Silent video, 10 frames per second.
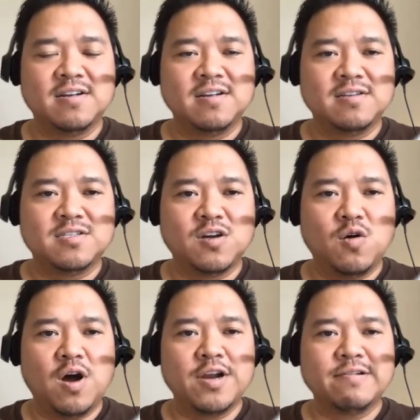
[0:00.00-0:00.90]

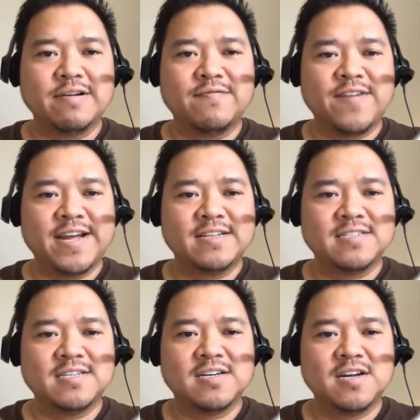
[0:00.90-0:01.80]
So under
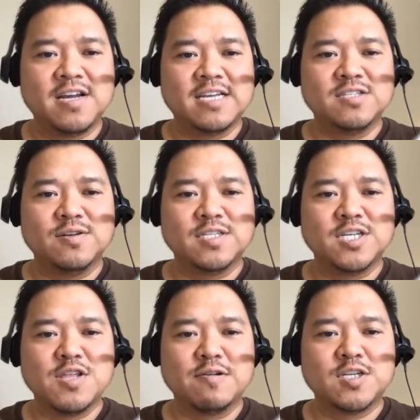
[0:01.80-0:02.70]
advanced, as you can
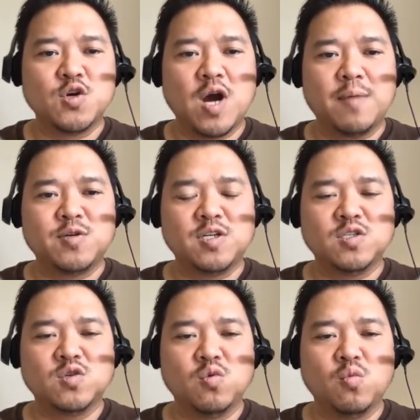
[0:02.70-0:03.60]
see, there are two
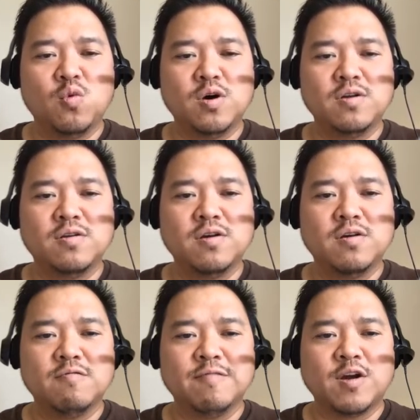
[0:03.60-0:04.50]
options. One,
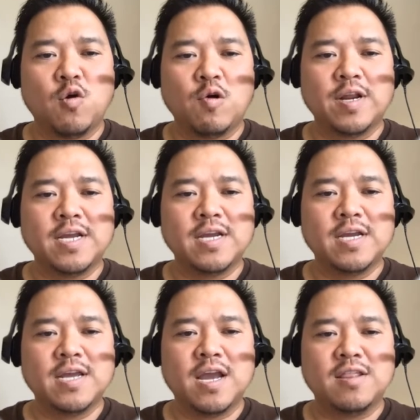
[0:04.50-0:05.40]
recording,
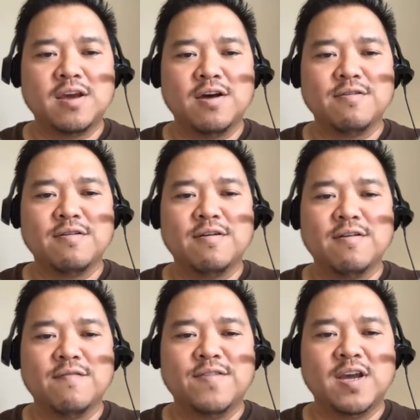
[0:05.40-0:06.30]
and the other,
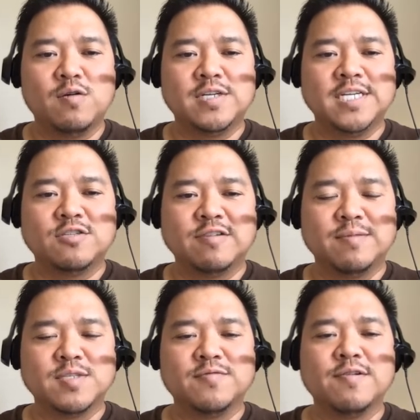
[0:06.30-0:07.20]
VOD
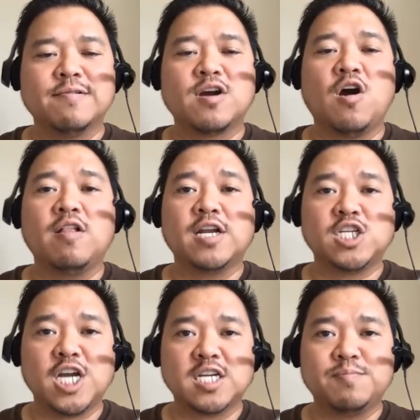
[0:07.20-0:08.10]
streams. If you recall, I
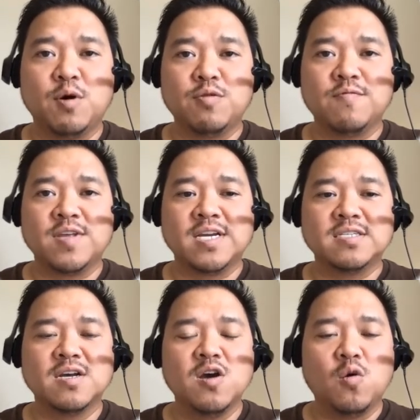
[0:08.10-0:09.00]
checked both of
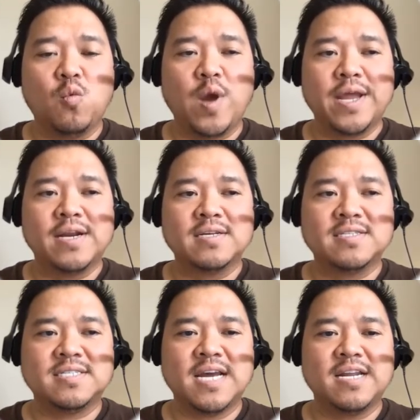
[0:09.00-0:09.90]
these when
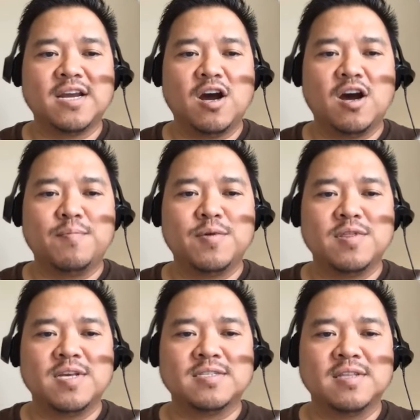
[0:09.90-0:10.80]
setting up
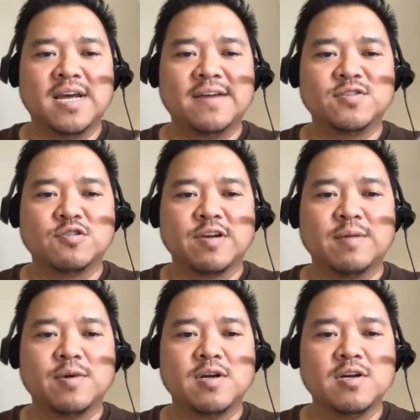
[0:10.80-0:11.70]
this live stream.